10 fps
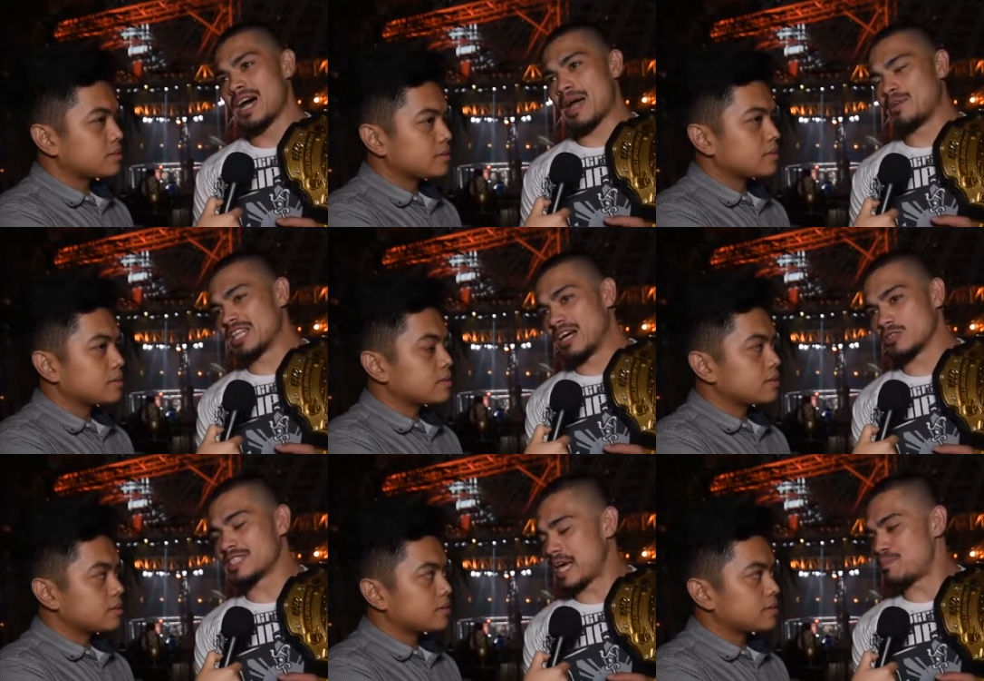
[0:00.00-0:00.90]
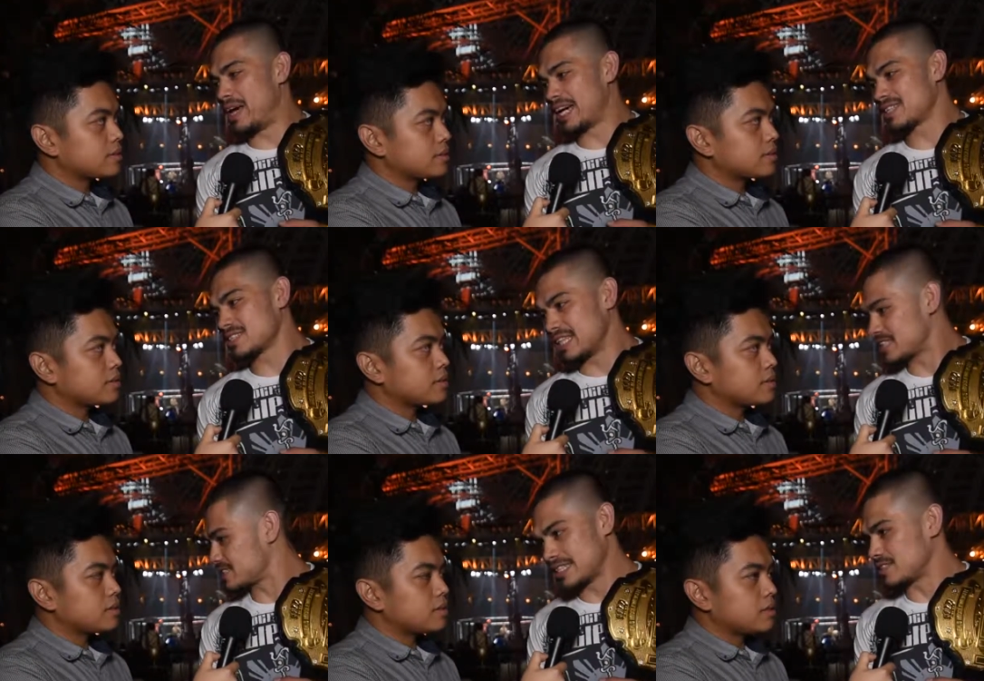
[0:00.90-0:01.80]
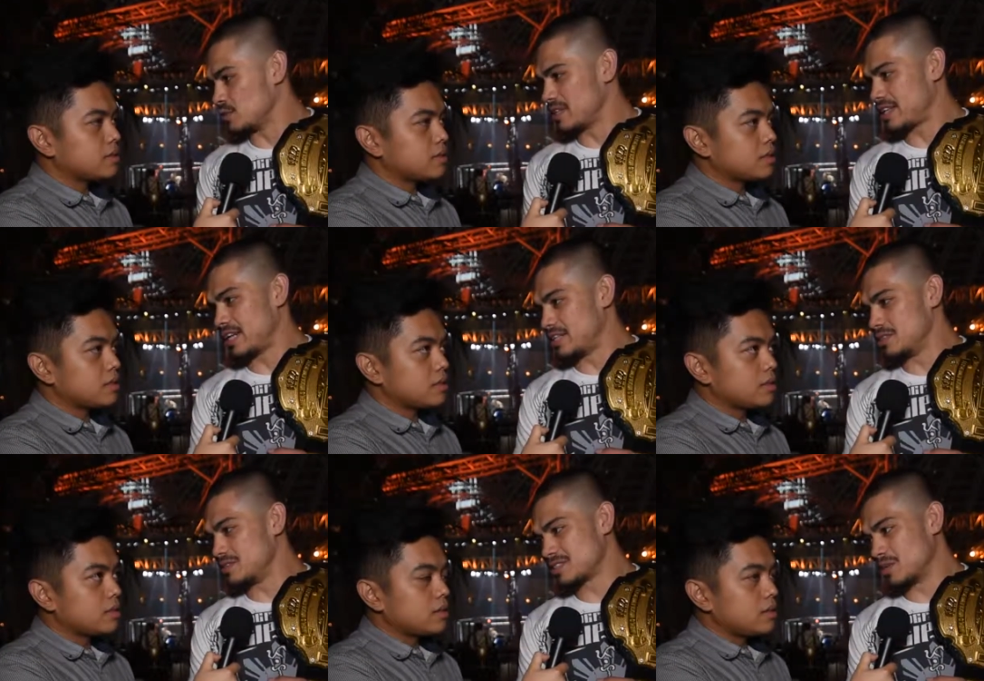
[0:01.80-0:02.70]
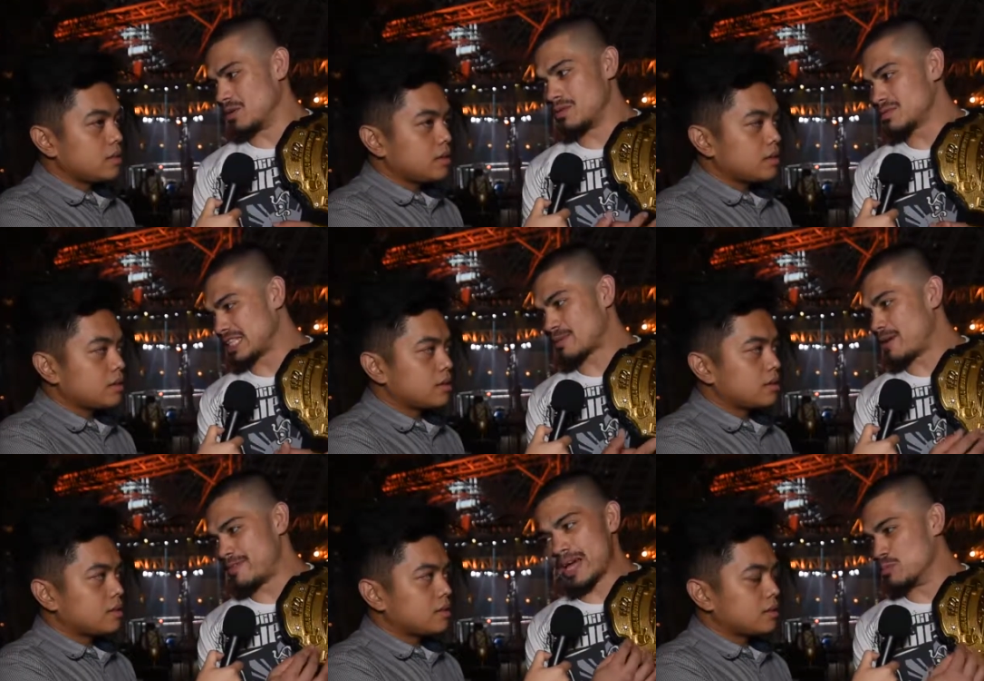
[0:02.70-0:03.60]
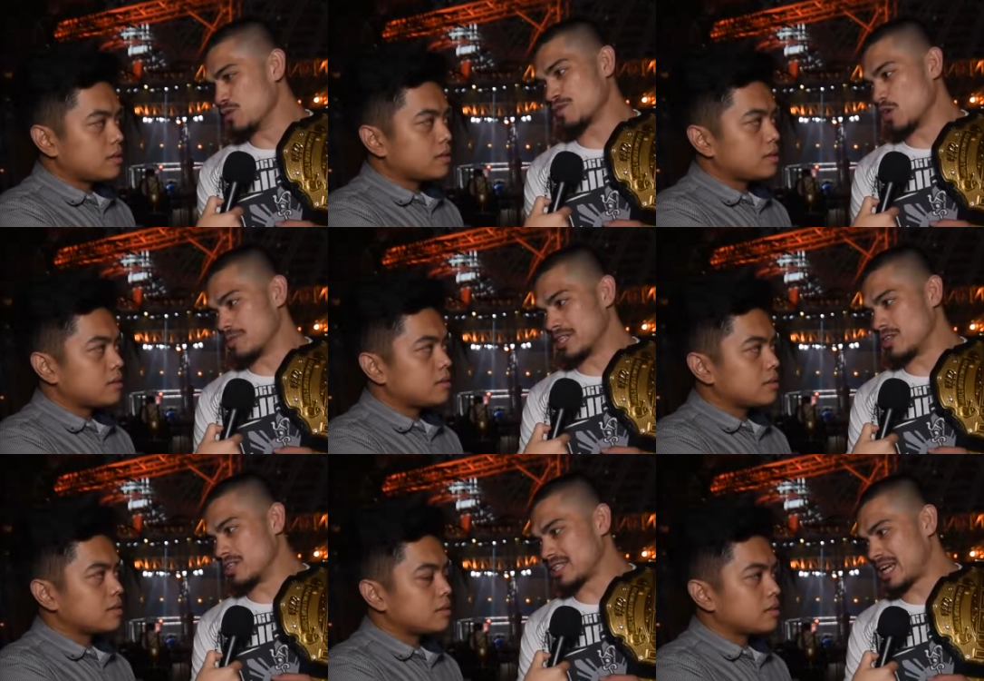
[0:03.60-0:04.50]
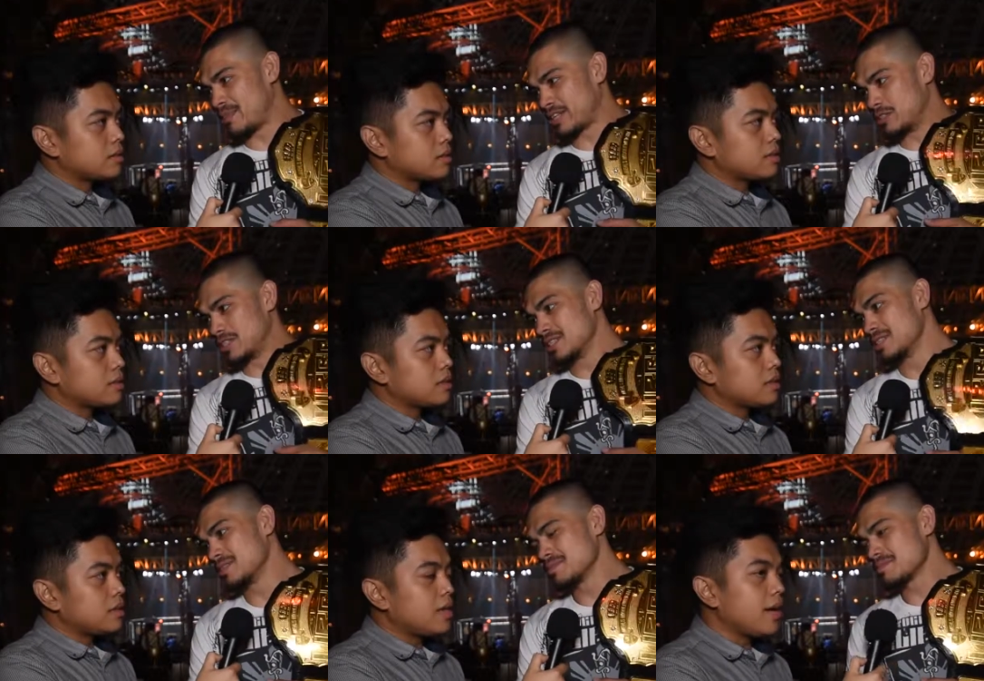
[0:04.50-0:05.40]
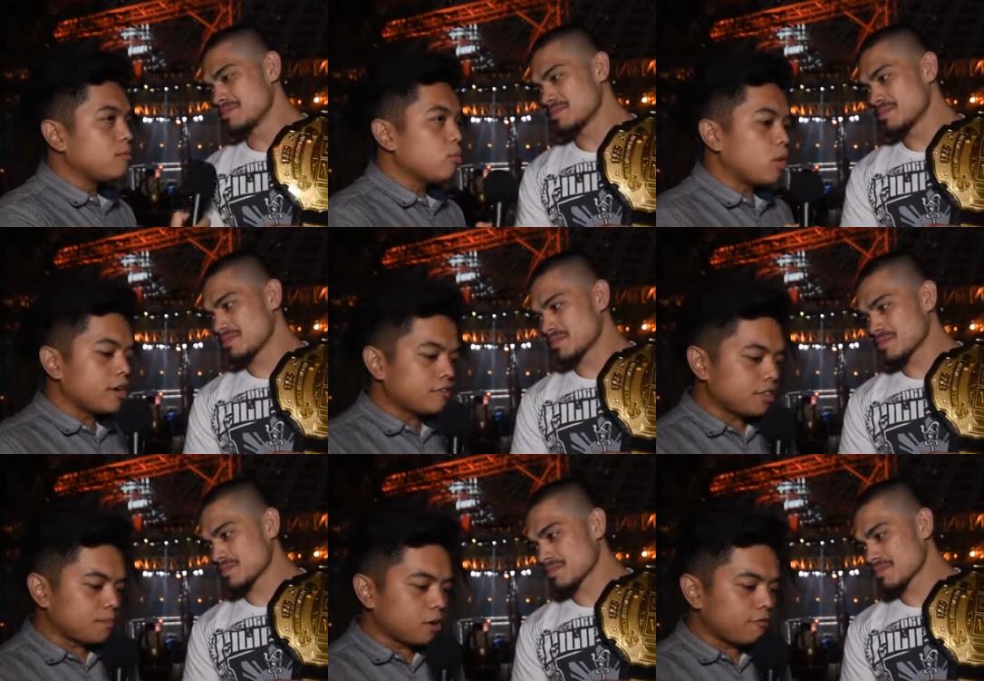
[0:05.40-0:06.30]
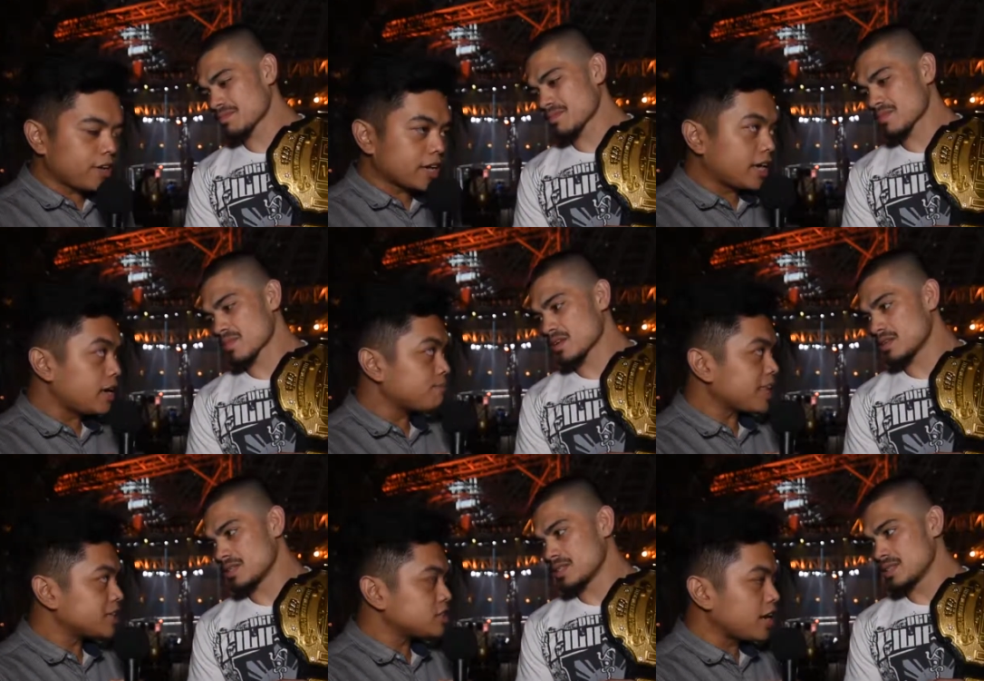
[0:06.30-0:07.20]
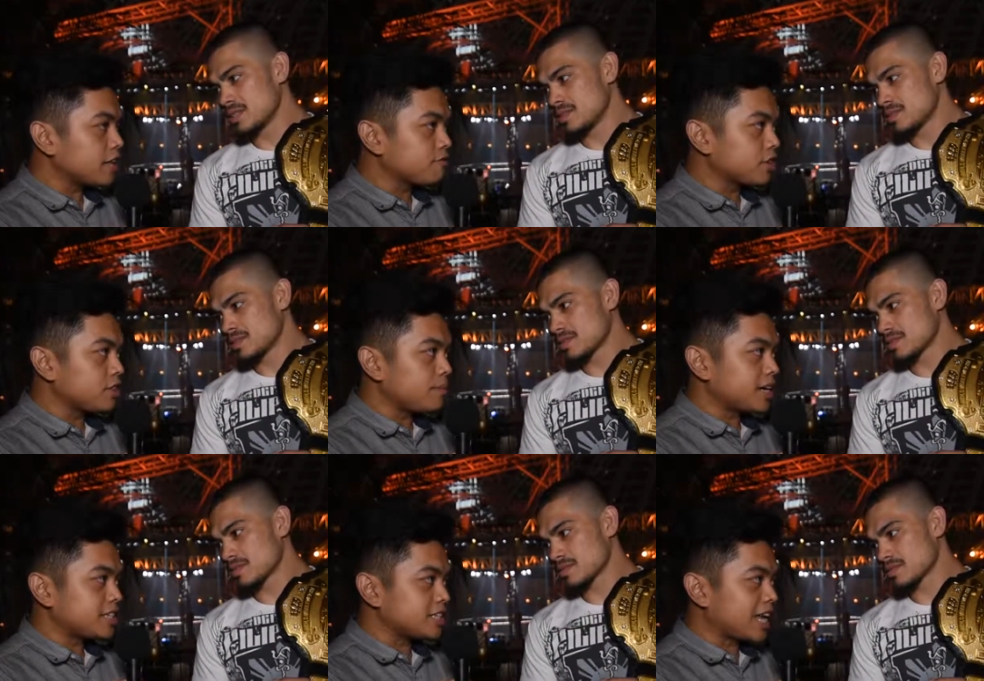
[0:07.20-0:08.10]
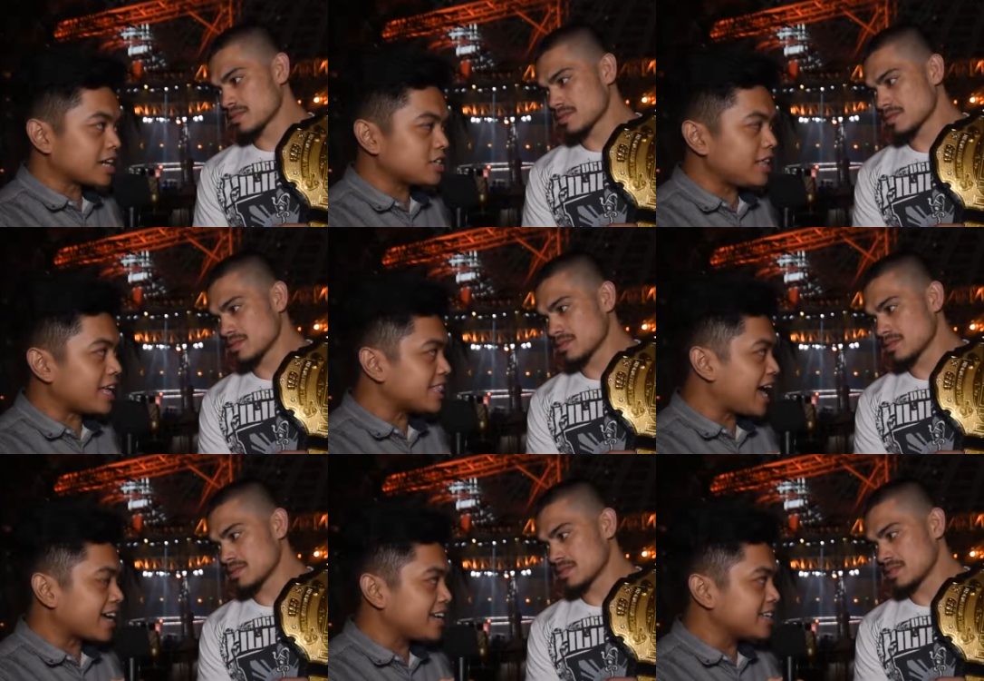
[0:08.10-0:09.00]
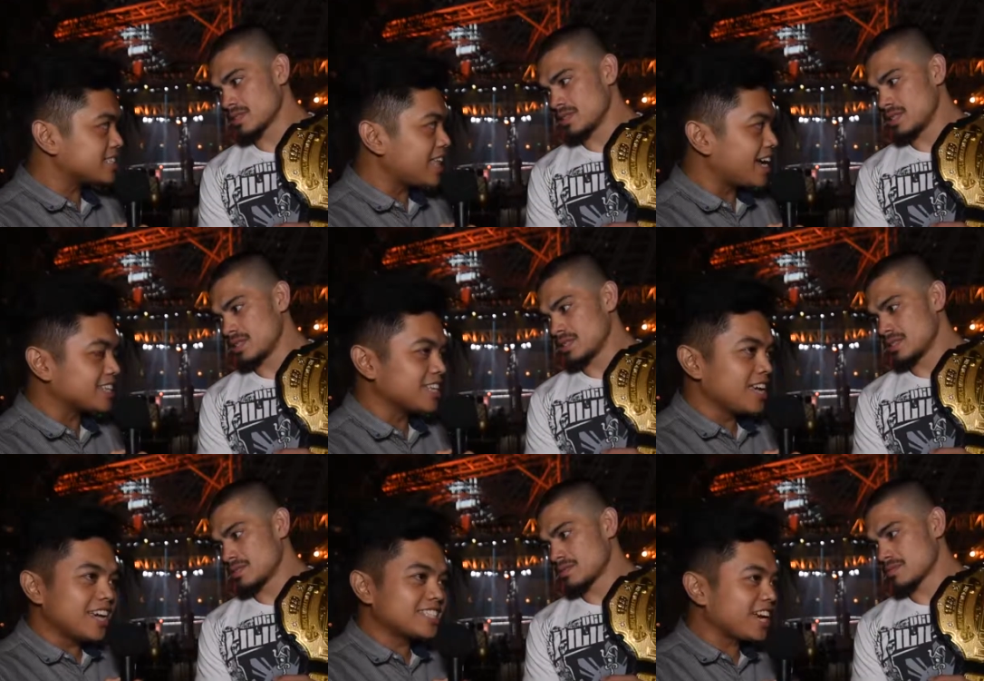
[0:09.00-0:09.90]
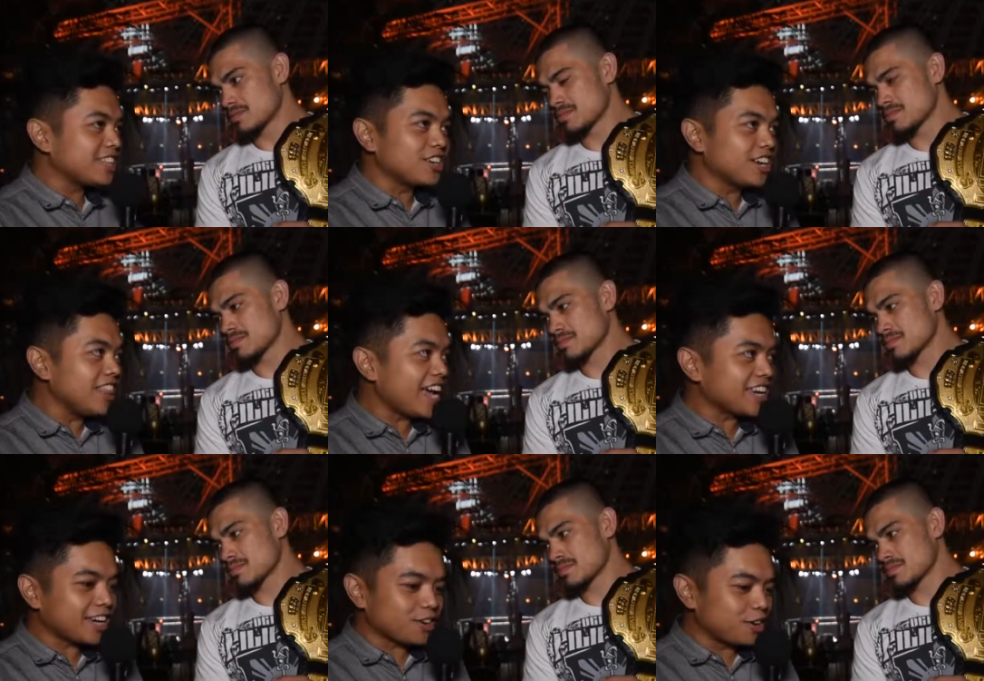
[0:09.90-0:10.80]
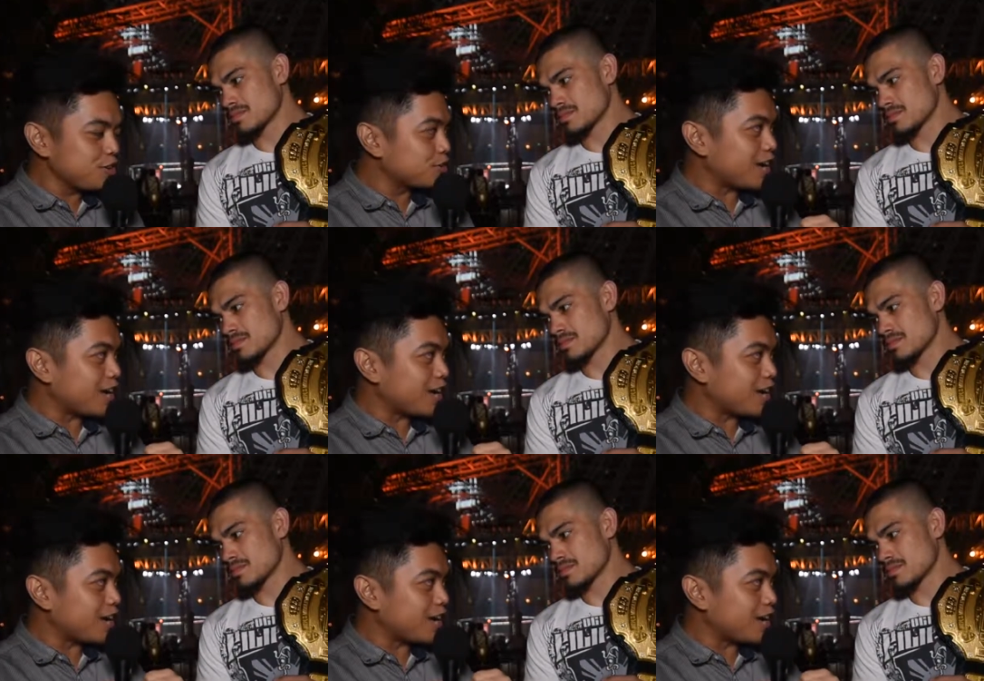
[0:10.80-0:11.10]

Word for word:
Speaker 1: I'm not allowed to step back. That's, that's the only thing I knew. So that's why I moved forward all the time I could.
Speaker 2: Yeah, and one of the perfect game plans you had for the match is actually attacking his legs. It's either a leg kick or you were